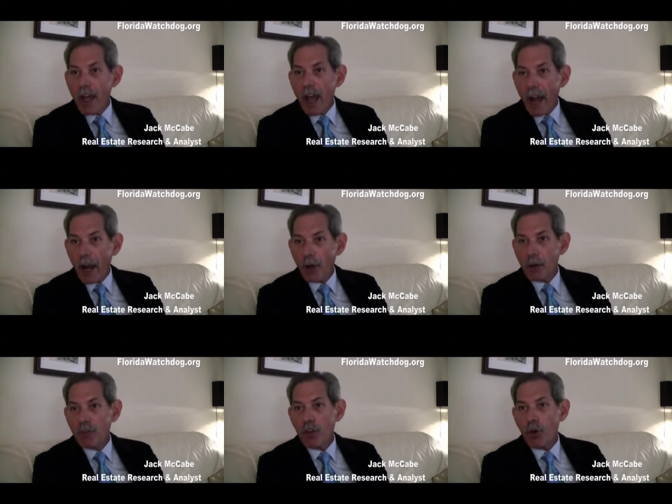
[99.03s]
Out
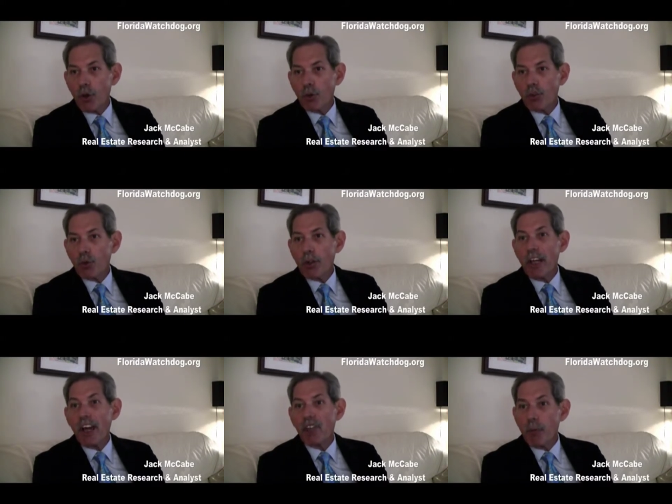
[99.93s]
of those we
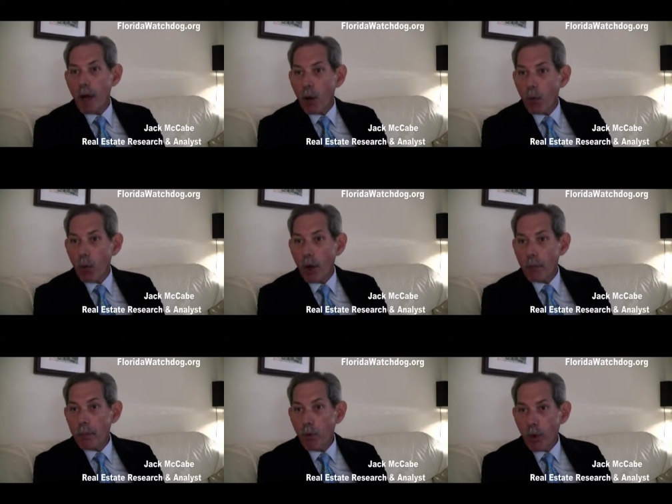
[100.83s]
have about
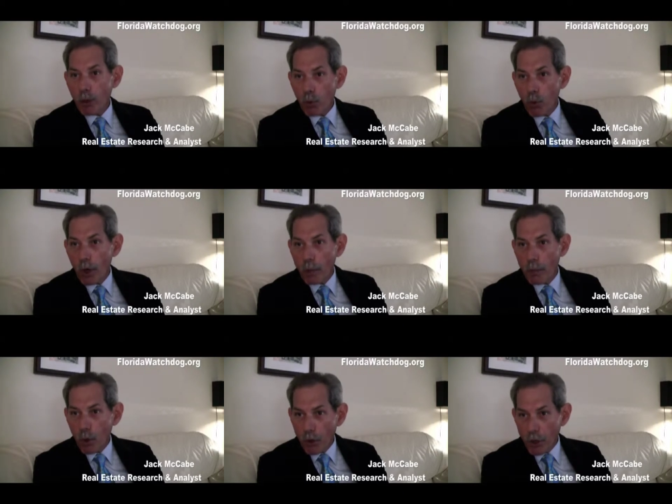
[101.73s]
1.1
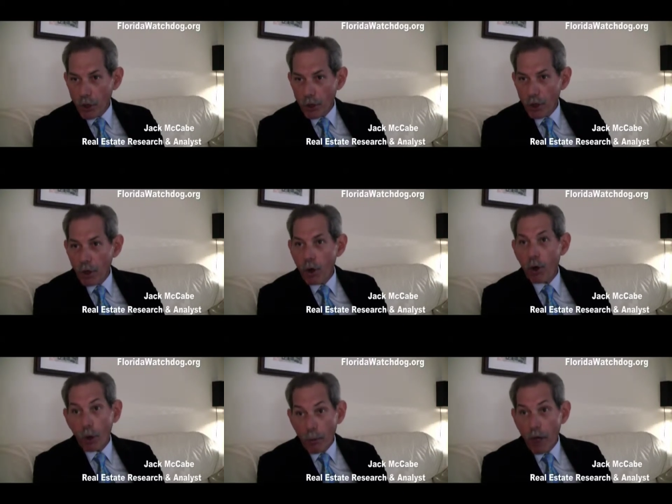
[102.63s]
million,
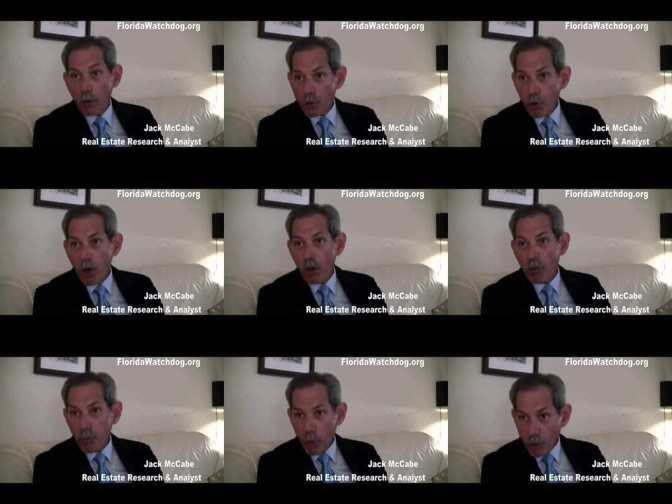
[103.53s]
or about
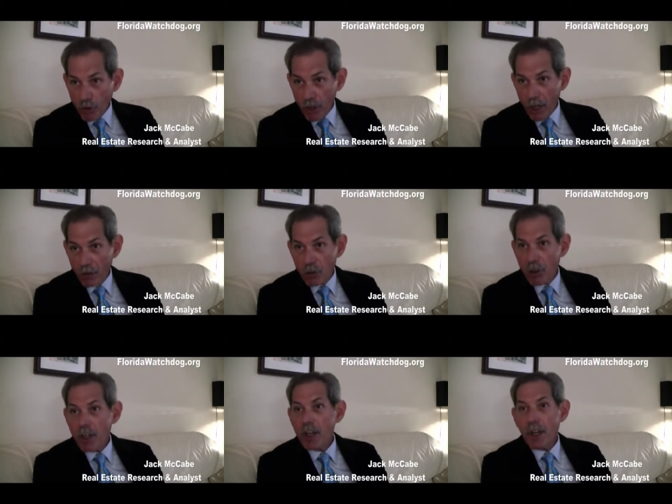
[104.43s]
12%,
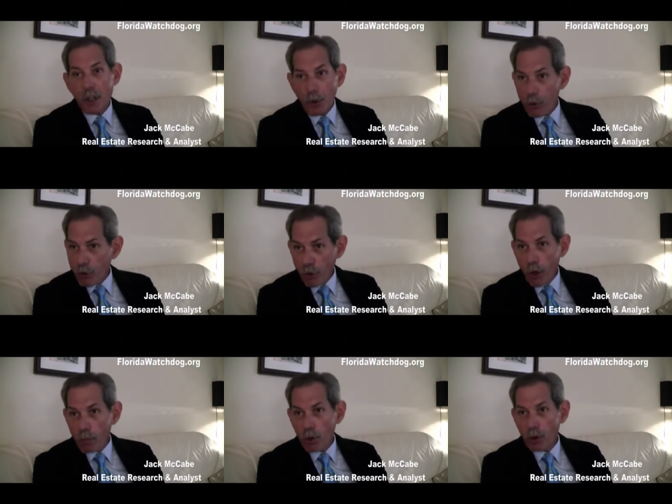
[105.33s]
that are
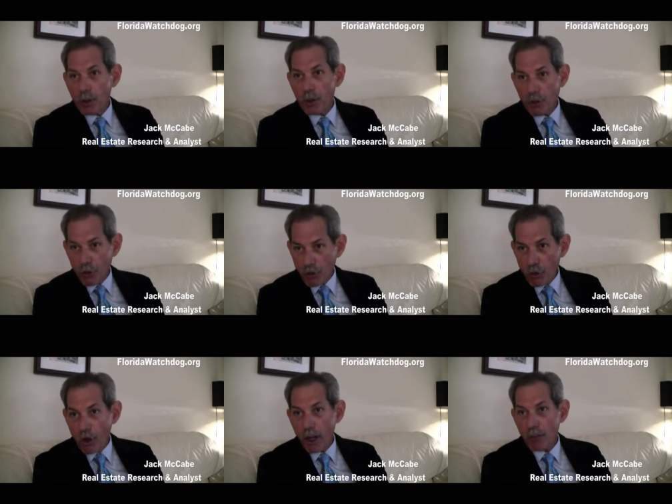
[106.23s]
troubled,
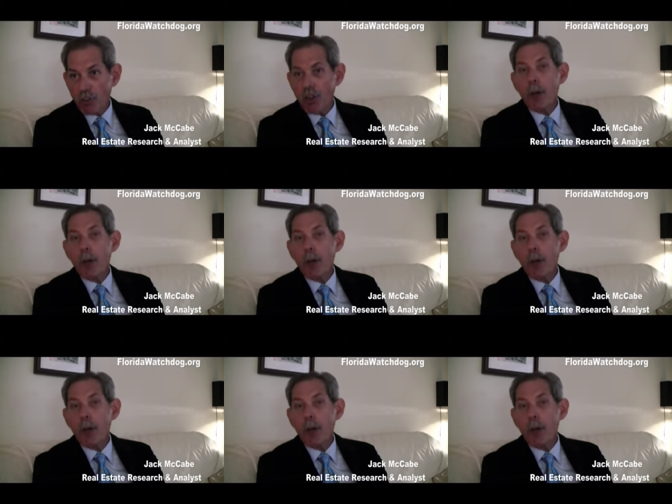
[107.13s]
distressed,